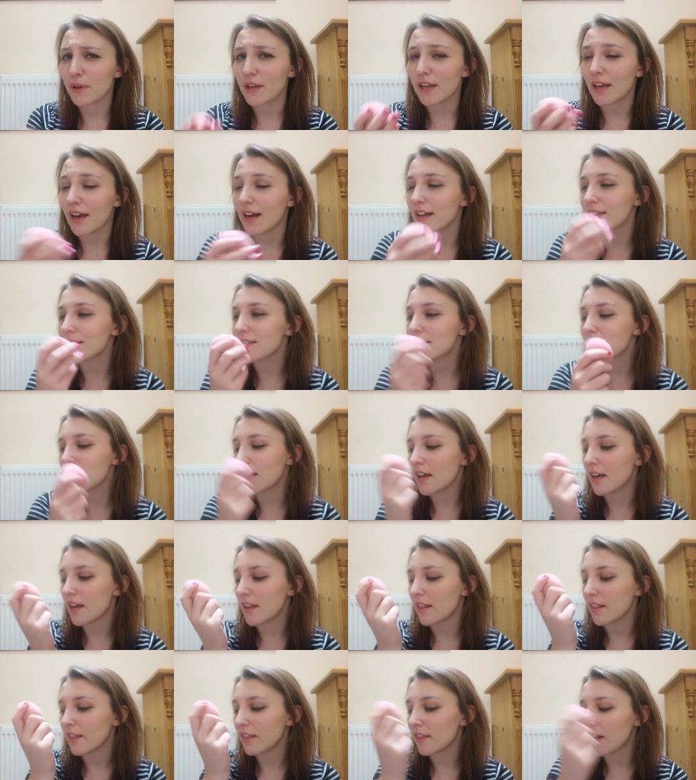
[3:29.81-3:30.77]
it adds
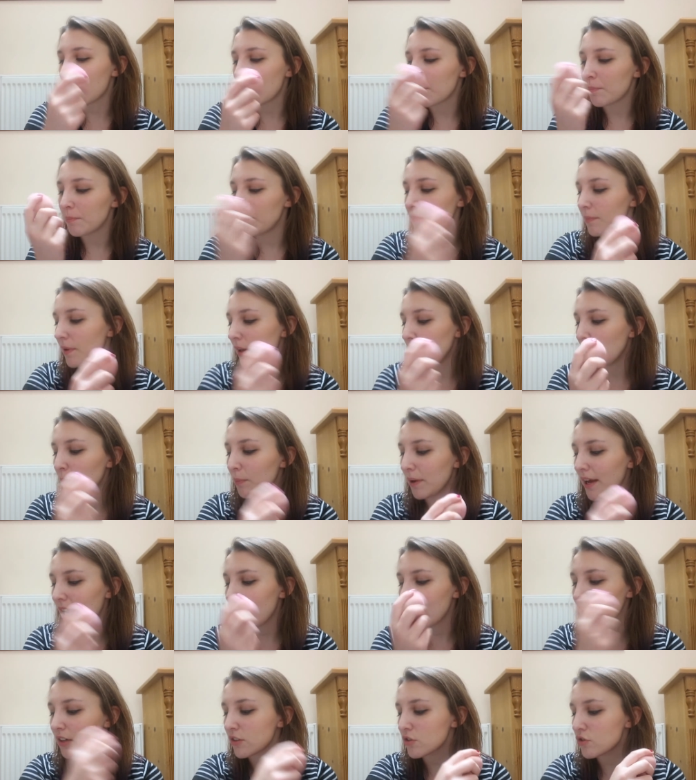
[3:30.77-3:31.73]
that little
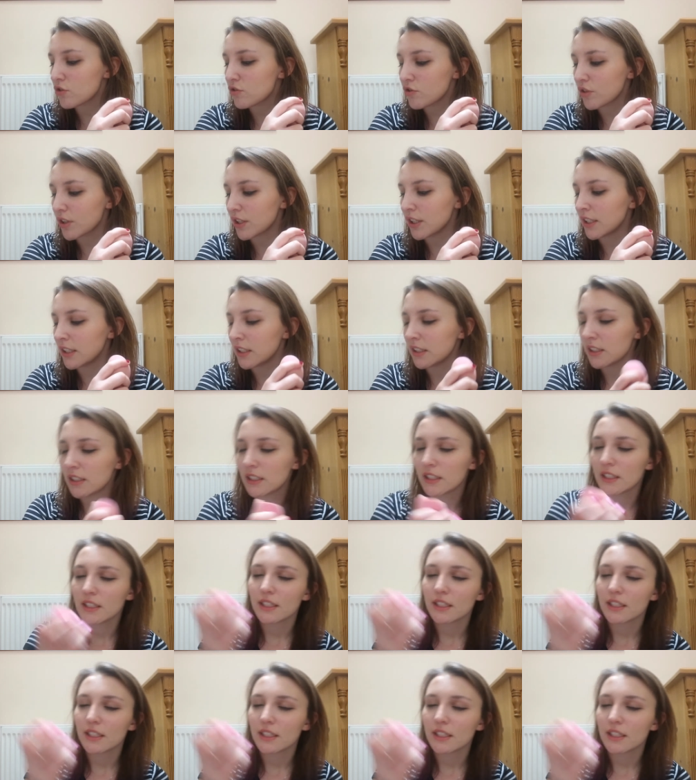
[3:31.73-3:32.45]
bit extra